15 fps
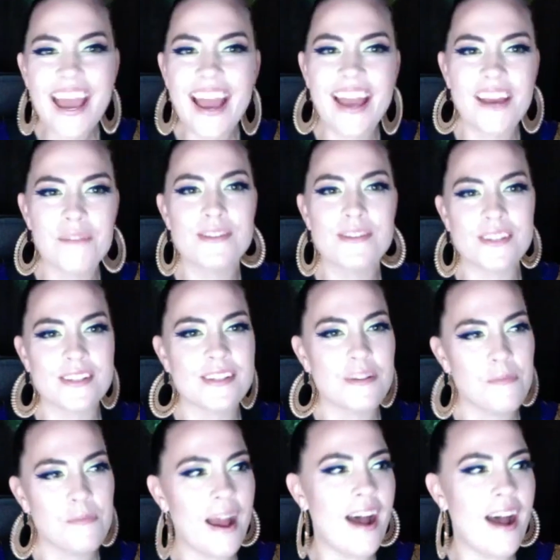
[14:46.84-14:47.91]
it was just
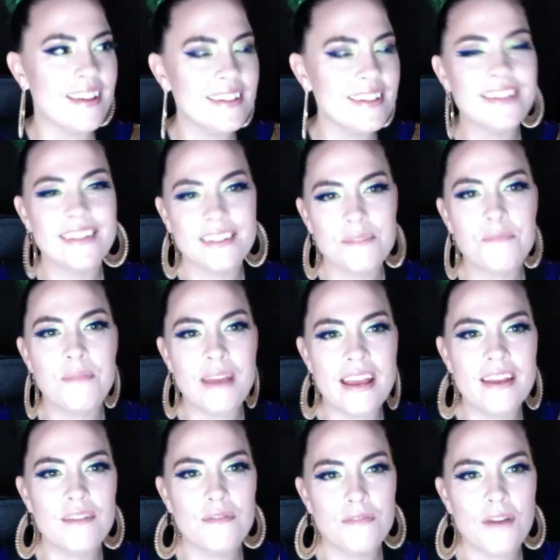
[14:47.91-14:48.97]
about
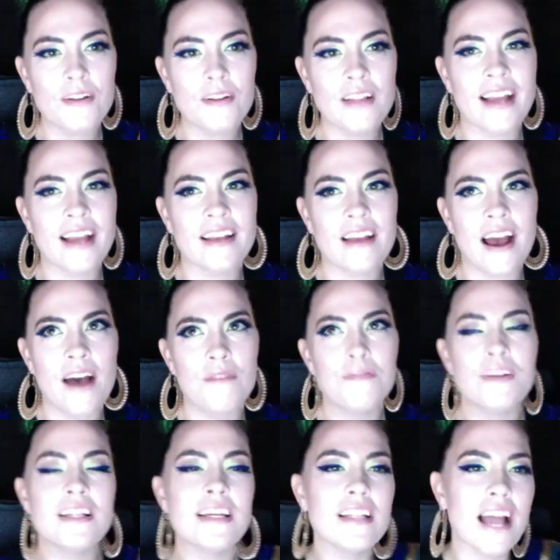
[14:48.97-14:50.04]
being felt like
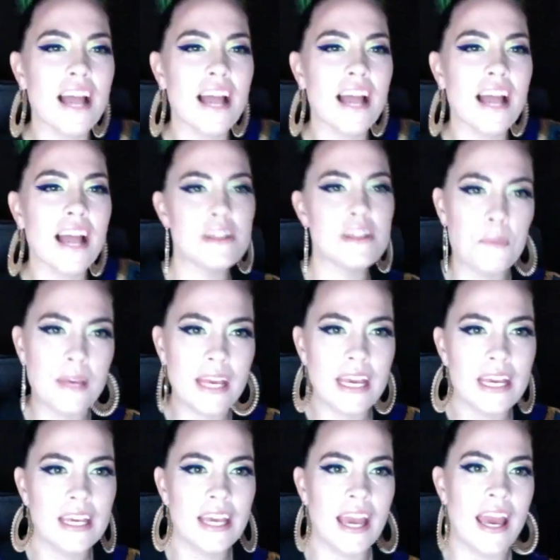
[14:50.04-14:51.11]
feeling like I needed to
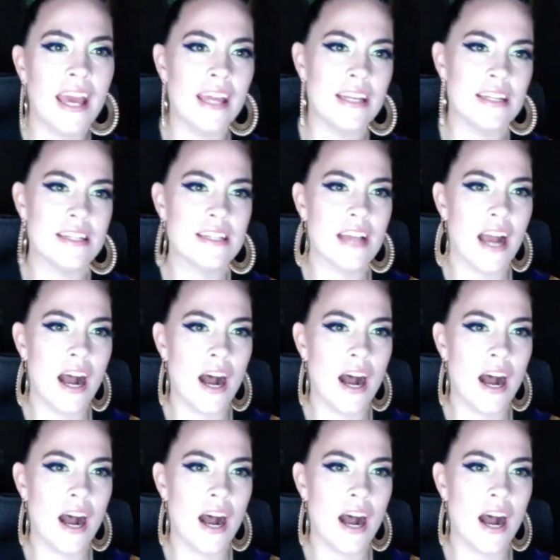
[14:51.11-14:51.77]
pick, and